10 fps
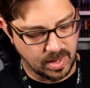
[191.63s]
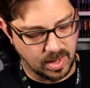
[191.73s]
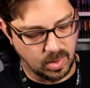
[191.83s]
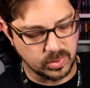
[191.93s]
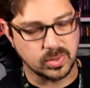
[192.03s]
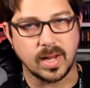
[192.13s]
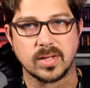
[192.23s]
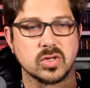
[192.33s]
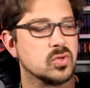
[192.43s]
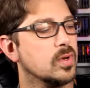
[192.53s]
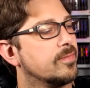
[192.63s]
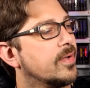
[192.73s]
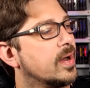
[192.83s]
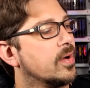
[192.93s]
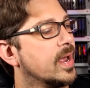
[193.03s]
Also got Street
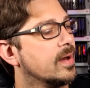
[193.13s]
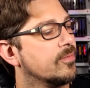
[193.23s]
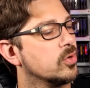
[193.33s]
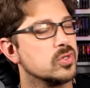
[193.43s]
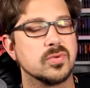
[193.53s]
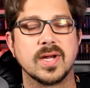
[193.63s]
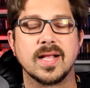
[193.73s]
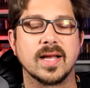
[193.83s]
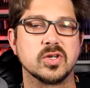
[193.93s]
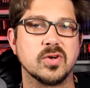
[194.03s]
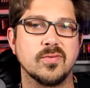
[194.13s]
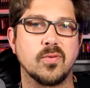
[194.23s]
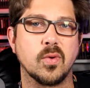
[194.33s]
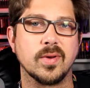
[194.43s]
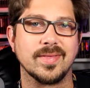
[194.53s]
Fighter Anniversary Collection
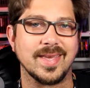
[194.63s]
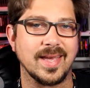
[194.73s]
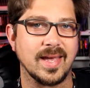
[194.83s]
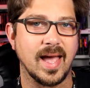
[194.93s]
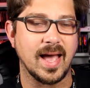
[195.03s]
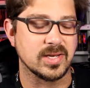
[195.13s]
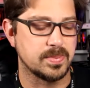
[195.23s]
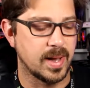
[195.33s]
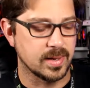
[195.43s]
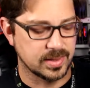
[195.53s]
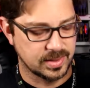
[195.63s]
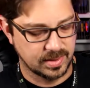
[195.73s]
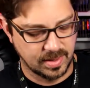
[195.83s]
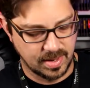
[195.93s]
for the Xbox,